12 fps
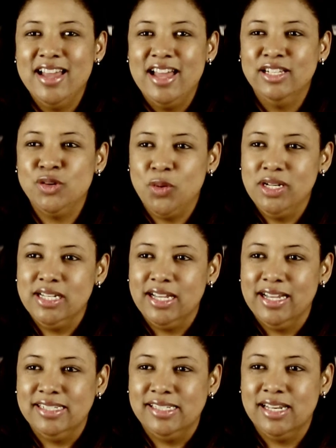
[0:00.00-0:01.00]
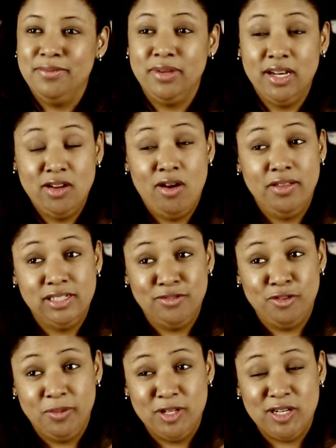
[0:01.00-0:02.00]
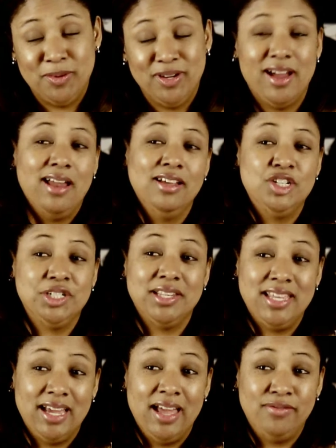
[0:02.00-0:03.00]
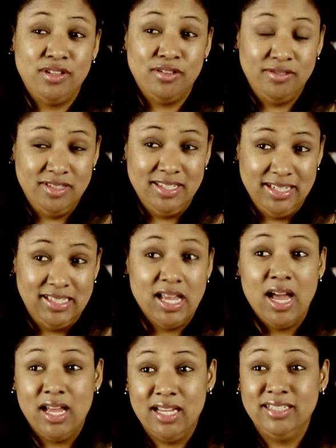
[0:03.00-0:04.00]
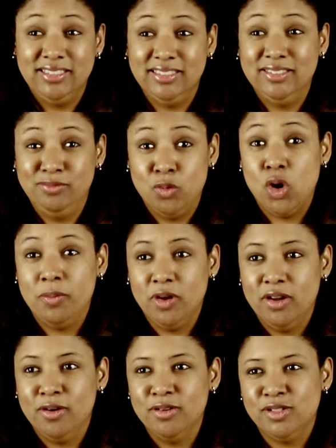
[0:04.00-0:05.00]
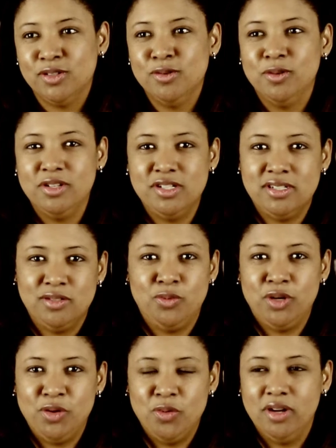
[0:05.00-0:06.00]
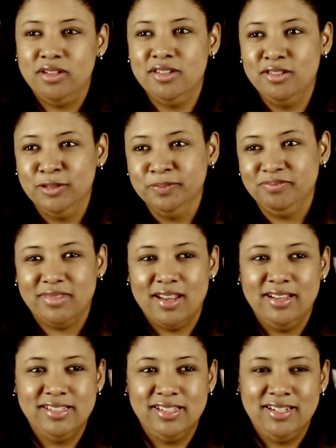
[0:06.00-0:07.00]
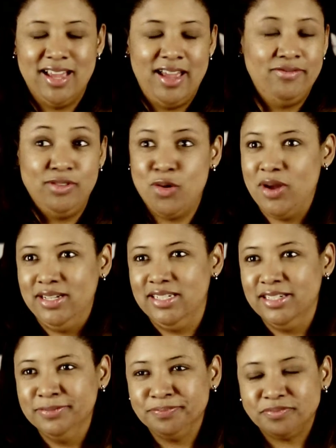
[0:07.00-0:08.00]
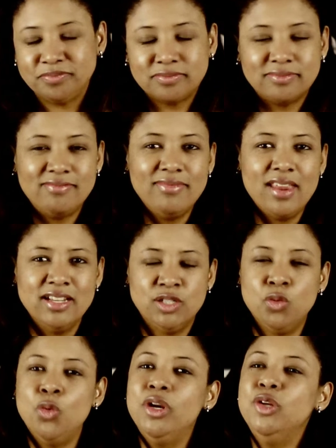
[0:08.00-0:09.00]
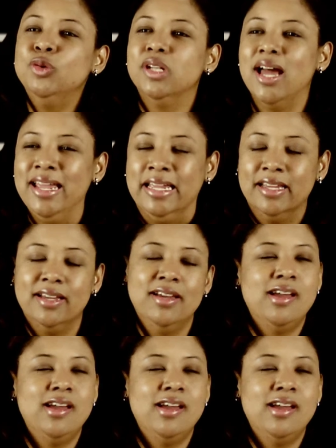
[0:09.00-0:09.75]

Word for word: And so one day I said, I'm getting all this information about colleges. I think I have to decide where I'm going to go to school. And she says, what do you want to do? And I said, I have no idea. She says, well, what do you like?